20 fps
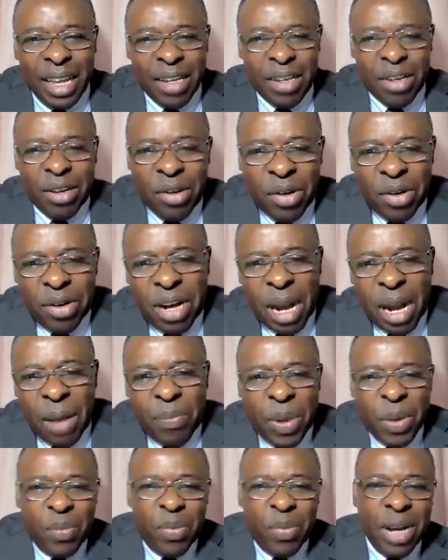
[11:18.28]
You know, there
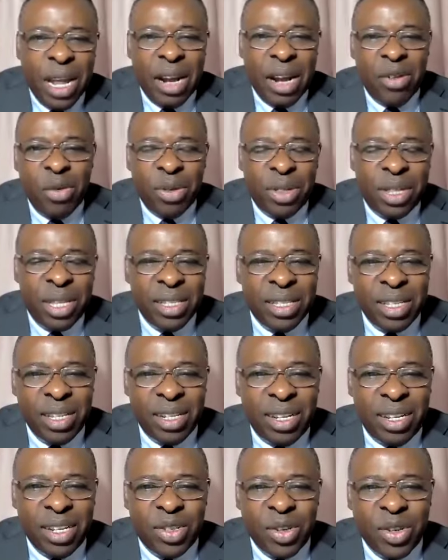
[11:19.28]
are people that do things
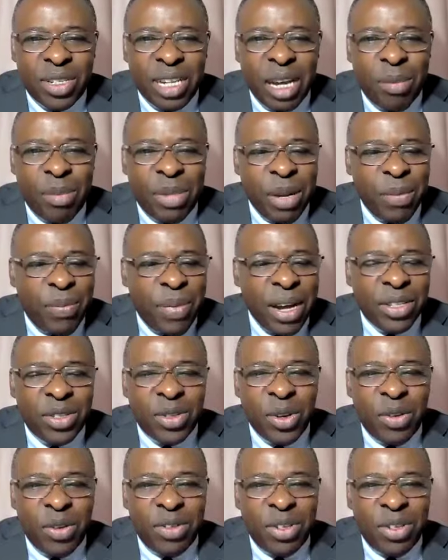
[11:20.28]
in the church. I'm the
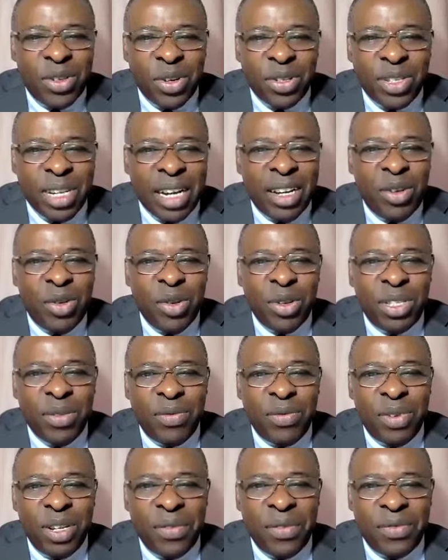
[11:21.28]
pastor of the church and they don't
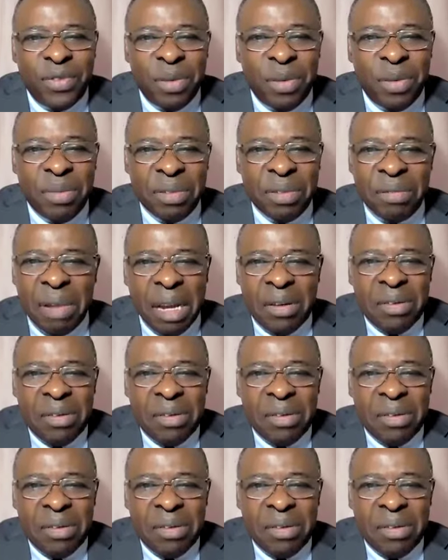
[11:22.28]
even inform me.